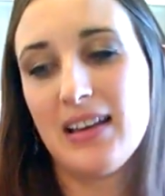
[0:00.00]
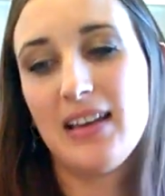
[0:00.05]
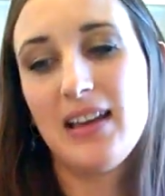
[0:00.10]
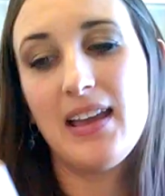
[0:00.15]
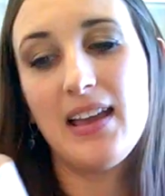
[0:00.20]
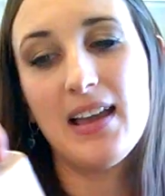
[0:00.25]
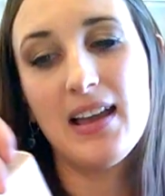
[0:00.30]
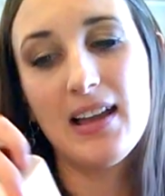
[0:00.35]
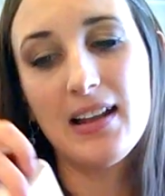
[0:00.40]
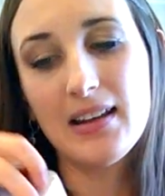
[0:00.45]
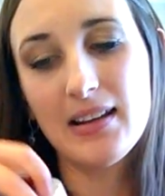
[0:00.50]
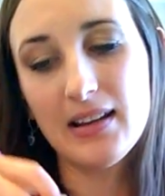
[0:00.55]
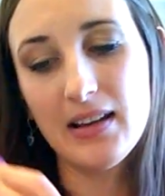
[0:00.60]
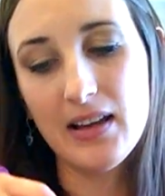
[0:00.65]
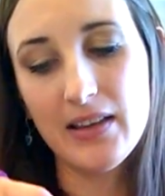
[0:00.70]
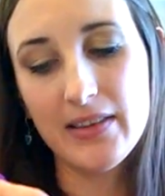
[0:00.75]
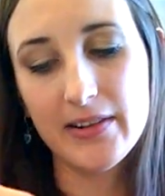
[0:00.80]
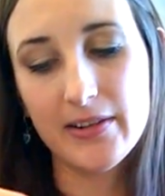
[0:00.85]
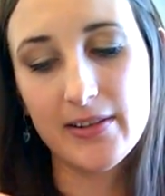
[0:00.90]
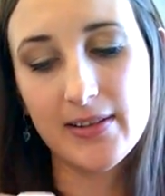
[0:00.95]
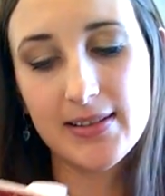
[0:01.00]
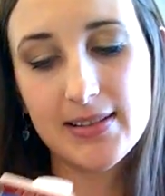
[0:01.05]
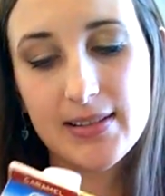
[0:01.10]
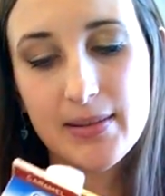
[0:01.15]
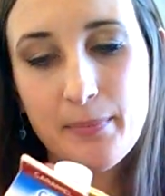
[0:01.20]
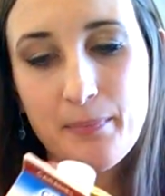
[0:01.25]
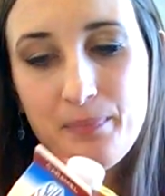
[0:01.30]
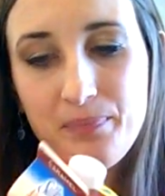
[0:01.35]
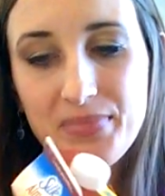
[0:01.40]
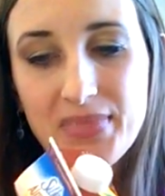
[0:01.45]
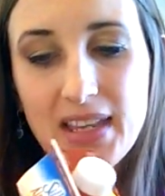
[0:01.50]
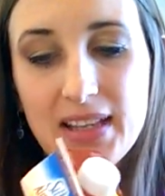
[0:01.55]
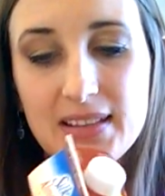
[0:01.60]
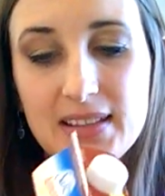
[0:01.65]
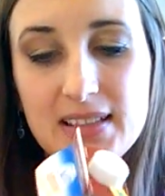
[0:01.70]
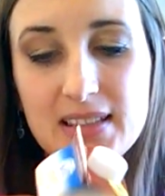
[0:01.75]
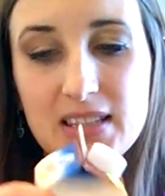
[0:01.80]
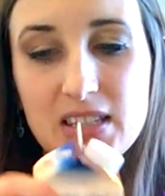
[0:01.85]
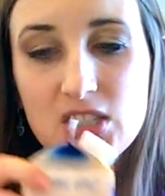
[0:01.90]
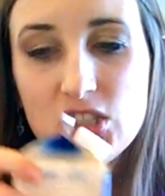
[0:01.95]
and others. And
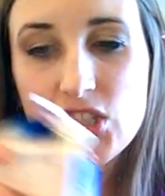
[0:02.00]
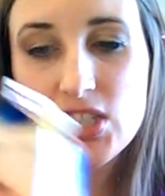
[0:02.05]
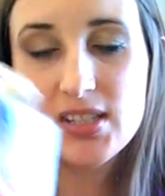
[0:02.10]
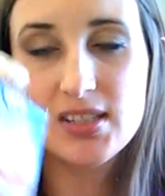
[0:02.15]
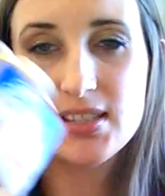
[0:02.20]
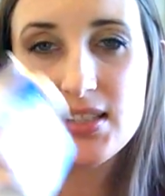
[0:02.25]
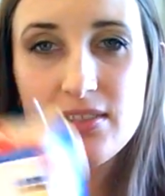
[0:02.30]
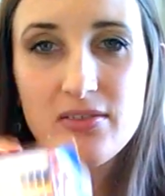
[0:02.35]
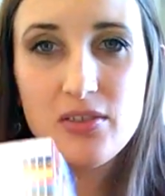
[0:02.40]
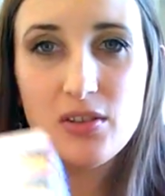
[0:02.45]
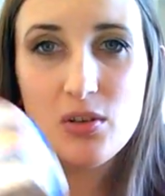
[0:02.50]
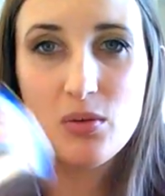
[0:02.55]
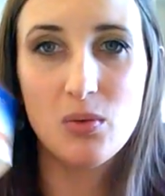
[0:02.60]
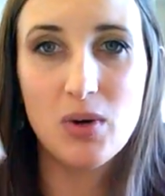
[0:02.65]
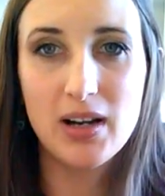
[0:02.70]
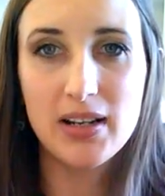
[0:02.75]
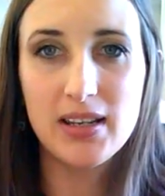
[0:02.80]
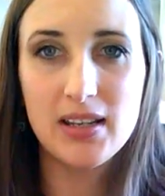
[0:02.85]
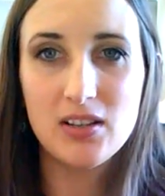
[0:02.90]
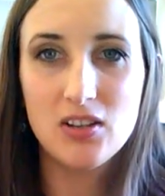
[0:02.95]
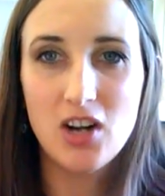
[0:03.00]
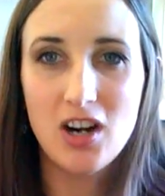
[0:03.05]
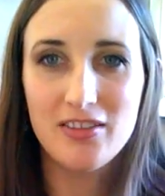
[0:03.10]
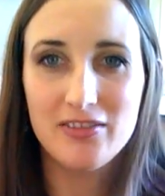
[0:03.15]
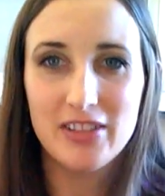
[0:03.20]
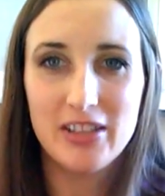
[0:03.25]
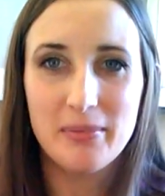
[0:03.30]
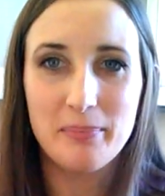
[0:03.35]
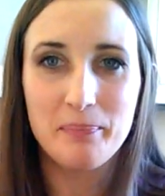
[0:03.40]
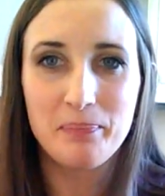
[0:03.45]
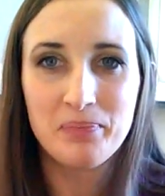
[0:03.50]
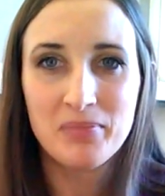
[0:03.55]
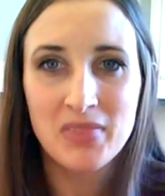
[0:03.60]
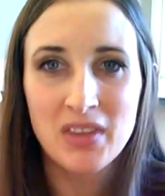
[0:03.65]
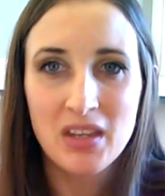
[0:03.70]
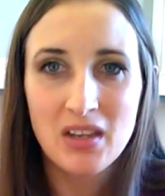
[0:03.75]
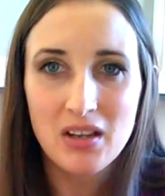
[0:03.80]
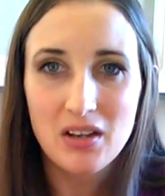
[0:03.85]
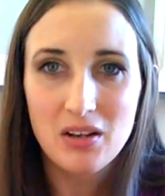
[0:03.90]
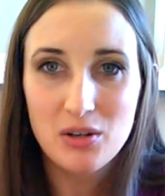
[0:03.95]
this is just if you're wanting coffee
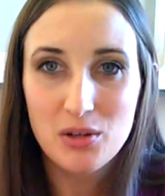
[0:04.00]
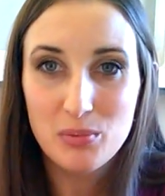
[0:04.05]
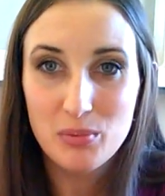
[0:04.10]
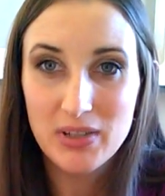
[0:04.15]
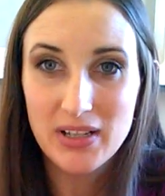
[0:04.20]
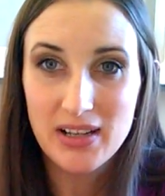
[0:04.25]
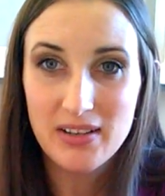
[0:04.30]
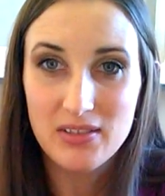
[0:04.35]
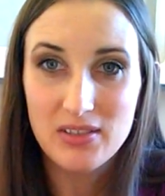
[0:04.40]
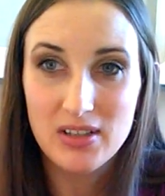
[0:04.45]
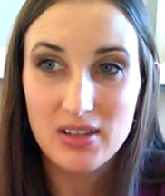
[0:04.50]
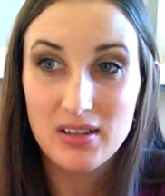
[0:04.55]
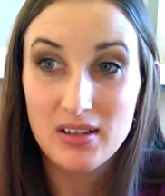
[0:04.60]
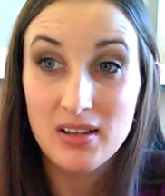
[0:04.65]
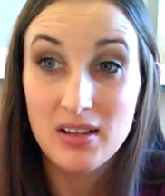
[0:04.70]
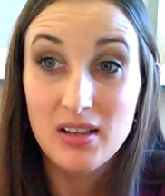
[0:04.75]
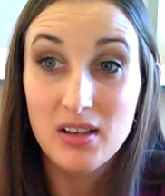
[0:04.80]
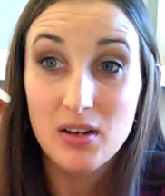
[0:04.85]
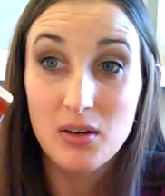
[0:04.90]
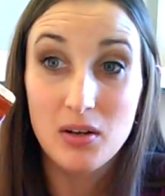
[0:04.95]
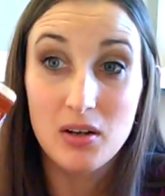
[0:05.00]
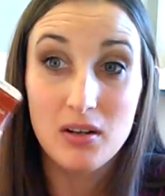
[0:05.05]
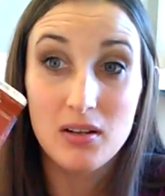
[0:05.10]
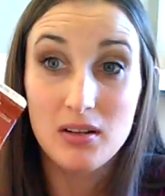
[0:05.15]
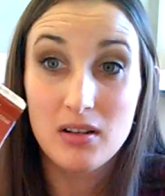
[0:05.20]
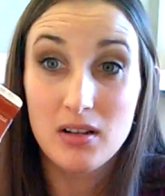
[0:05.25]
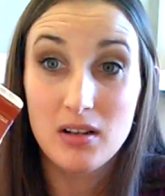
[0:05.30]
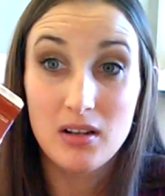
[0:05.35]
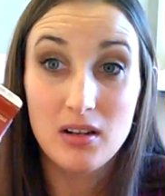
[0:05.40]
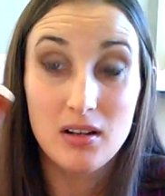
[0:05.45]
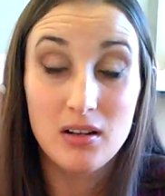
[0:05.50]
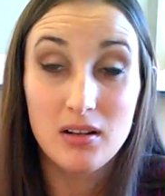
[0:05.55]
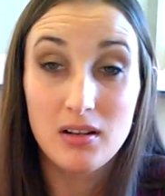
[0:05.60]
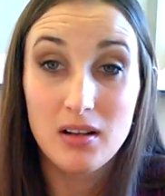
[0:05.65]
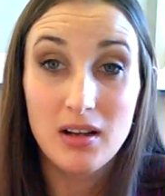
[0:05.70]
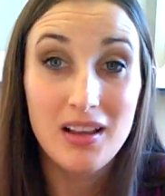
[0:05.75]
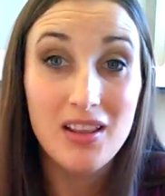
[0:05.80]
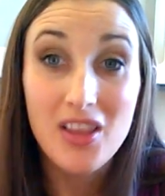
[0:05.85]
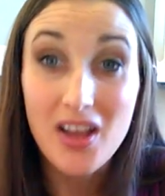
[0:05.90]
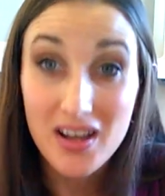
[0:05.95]
or whatever.
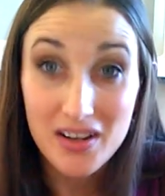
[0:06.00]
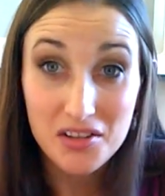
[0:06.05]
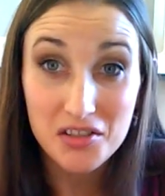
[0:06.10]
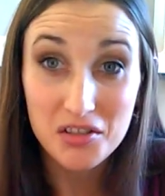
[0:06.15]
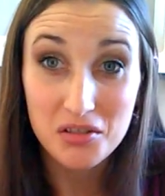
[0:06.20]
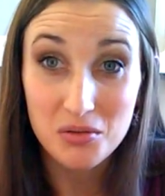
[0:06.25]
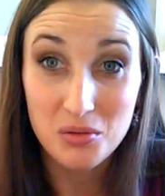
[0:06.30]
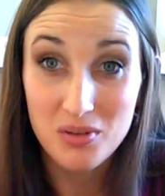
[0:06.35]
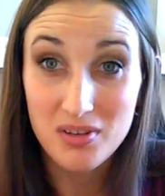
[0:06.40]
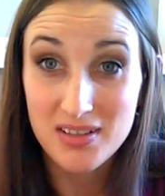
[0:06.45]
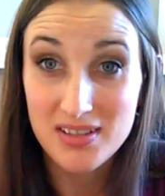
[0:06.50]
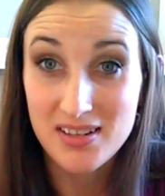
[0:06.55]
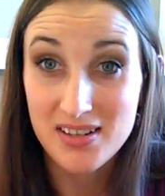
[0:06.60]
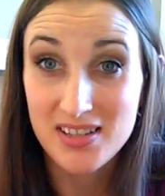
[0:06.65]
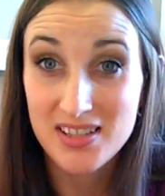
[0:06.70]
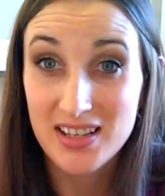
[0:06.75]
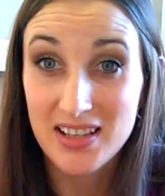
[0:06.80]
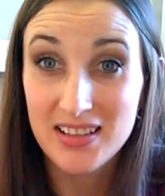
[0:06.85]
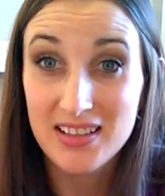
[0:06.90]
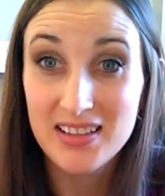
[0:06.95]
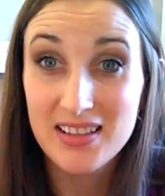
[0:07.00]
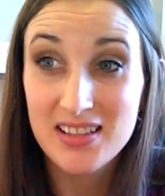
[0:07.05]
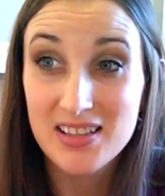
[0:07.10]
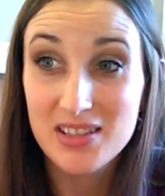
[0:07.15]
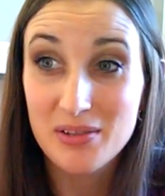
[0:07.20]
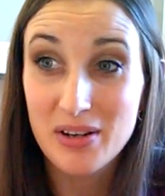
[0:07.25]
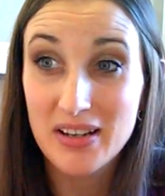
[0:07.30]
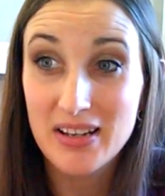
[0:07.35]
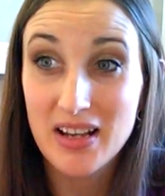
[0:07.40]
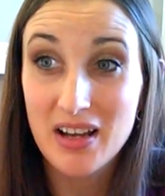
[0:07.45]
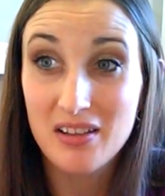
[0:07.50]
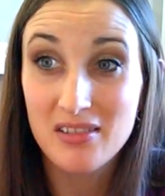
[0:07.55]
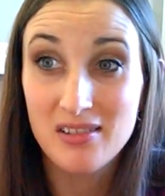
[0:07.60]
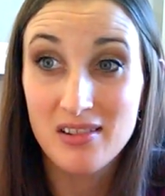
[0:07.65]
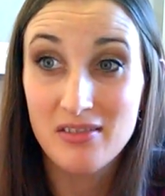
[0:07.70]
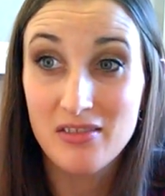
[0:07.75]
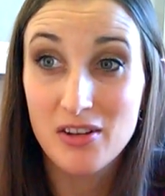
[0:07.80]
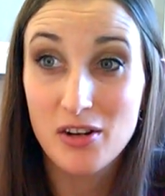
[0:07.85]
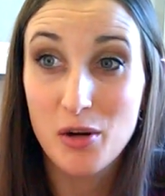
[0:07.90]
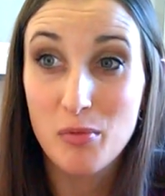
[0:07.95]
A lot of stores are selling these right now.
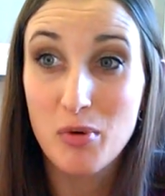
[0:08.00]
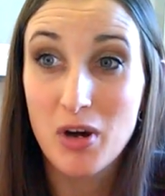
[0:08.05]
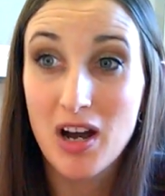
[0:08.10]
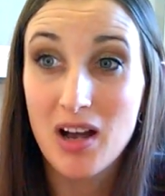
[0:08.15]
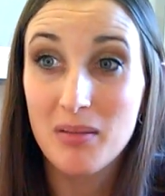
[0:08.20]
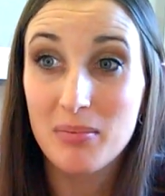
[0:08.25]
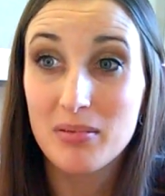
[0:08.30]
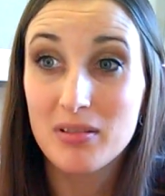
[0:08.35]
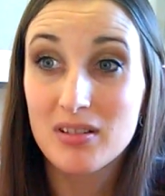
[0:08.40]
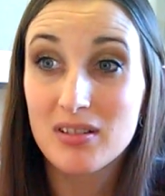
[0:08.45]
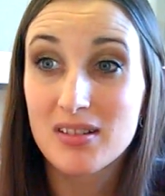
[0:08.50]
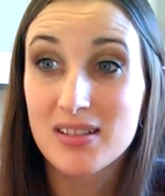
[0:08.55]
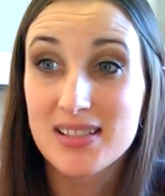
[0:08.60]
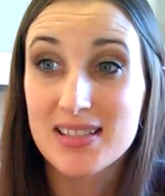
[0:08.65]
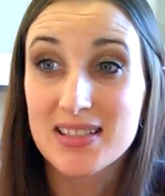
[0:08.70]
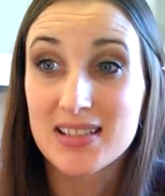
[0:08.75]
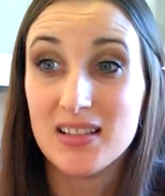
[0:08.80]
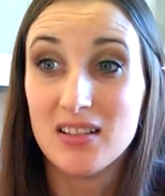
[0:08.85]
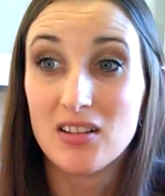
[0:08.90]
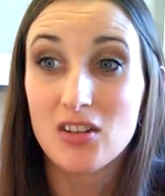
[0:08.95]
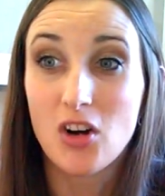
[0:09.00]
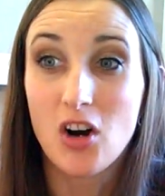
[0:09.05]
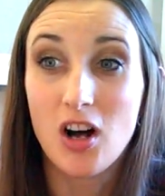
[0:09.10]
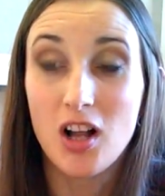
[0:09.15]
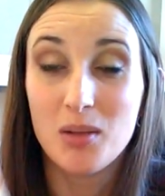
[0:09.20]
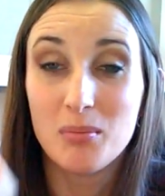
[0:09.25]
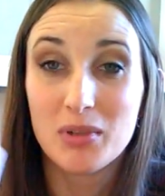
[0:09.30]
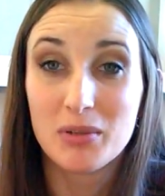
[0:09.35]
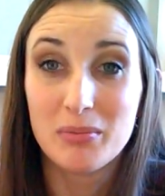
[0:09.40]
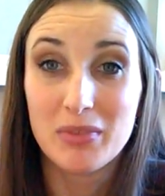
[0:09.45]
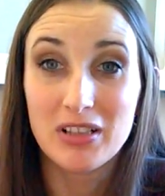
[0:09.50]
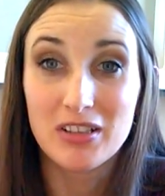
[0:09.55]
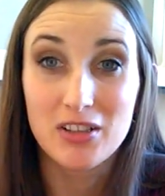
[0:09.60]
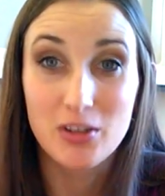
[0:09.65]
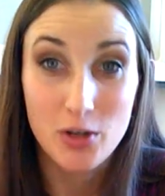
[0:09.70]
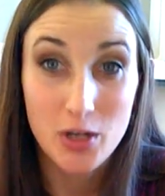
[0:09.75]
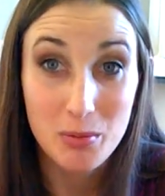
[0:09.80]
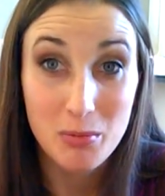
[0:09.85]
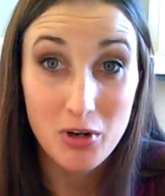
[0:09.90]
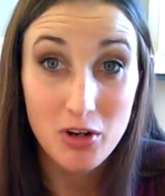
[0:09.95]
They're very popular. A Silk almond milk
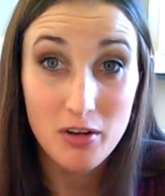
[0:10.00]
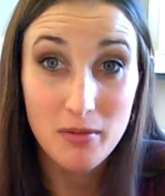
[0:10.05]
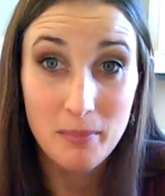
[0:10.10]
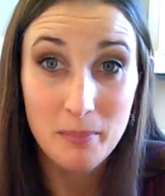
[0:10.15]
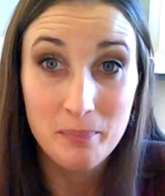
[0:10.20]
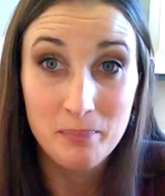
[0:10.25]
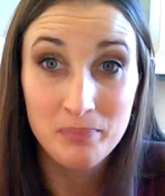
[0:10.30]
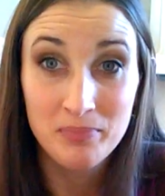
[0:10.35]
creamer,